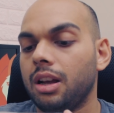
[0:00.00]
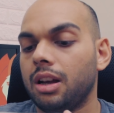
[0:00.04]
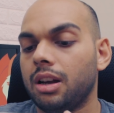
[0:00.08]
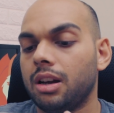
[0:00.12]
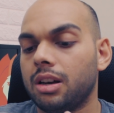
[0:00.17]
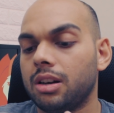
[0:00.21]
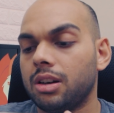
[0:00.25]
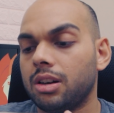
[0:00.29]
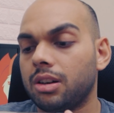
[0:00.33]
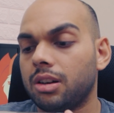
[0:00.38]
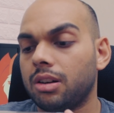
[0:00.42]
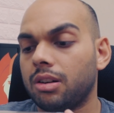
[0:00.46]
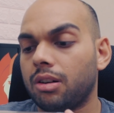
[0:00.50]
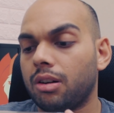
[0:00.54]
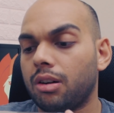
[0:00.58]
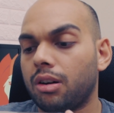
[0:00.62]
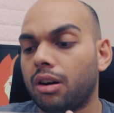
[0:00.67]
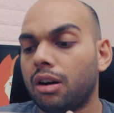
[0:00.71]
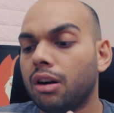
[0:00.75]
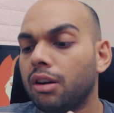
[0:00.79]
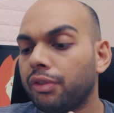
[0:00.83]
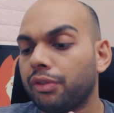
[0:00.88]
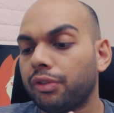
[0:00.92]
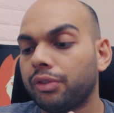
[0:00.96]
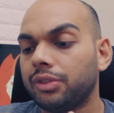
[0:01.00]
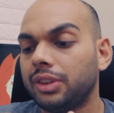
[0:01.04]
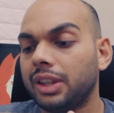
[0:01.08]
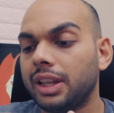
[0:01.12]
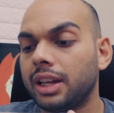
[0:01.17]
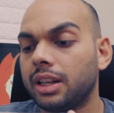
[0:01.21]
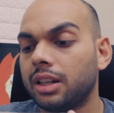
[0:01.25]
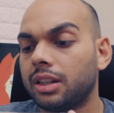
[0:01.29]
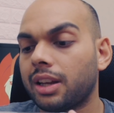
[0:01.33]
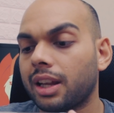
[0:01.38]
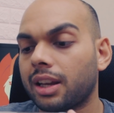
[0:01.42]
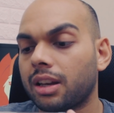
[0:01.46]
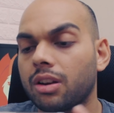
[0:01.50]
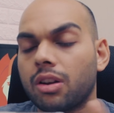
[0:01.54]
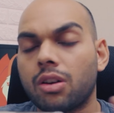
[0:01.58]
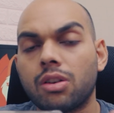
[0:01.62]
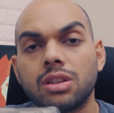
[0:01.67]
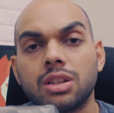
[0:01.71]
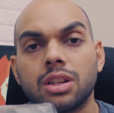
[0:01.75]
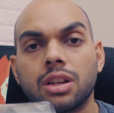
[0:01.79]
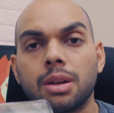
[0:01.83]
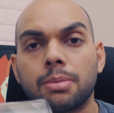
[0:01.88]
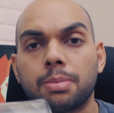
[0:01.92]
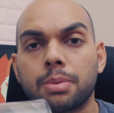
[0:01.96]
of their
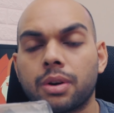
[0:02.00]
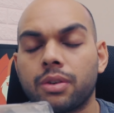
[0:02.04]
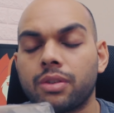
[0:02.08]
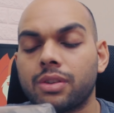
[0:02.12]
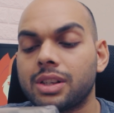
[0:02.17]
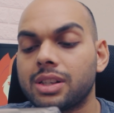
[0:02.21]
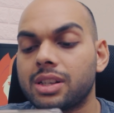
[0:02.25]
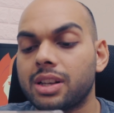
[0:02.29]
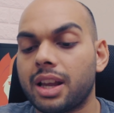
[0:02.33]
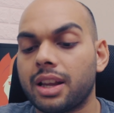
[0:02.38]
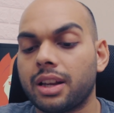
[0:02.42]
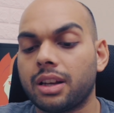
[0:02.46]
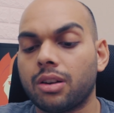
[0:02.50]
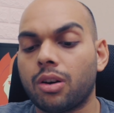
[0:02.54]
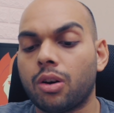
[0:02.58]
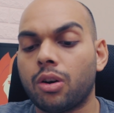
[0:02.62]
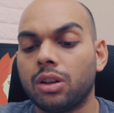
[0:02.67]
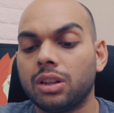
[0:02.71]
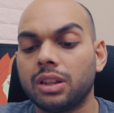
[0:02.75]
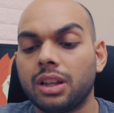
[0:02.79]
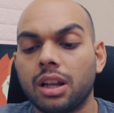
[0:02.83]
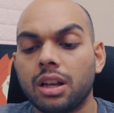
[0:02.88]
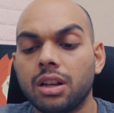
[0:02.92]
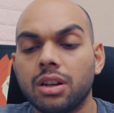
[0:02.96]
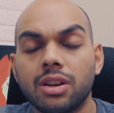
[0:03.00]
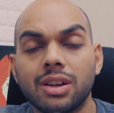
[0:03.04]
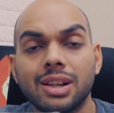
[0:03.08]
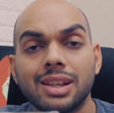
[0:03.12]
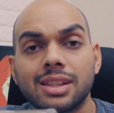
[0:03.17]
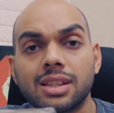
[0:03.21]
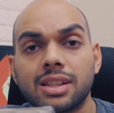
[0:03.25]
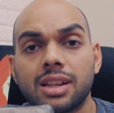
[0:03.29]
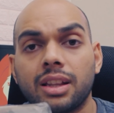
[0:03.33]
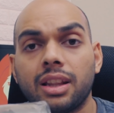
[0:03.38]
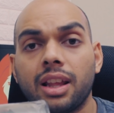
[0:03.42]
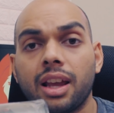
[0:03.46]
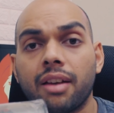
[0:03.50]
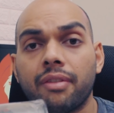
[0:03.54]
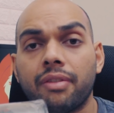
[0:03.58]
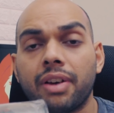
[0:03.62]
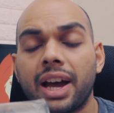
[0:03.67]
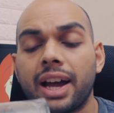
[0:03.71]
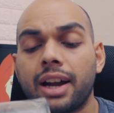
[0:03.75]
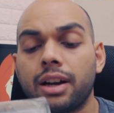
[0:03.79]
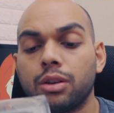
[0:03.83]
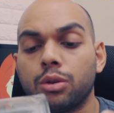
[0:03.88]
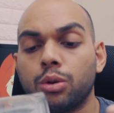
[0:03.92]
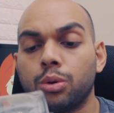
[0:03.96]
technological prowess and all their learnings that they have
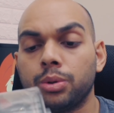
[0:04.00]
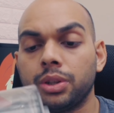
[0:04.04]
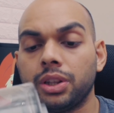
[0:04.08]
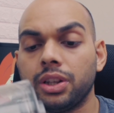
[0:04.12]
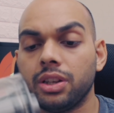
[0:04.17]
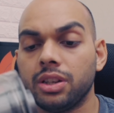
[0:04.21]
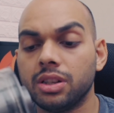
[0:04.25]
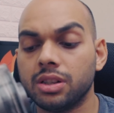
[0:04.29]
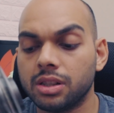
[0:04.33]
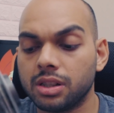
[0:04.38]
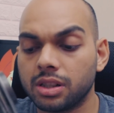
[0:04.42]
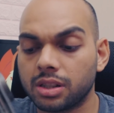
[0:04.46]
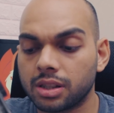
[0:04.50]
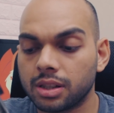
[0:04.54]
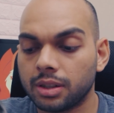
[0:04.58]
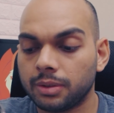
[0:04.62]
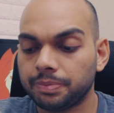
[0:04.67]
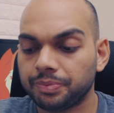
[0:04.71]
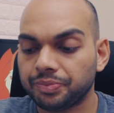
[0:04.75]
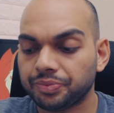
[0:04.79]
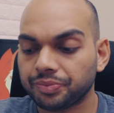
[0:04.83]
had over the years.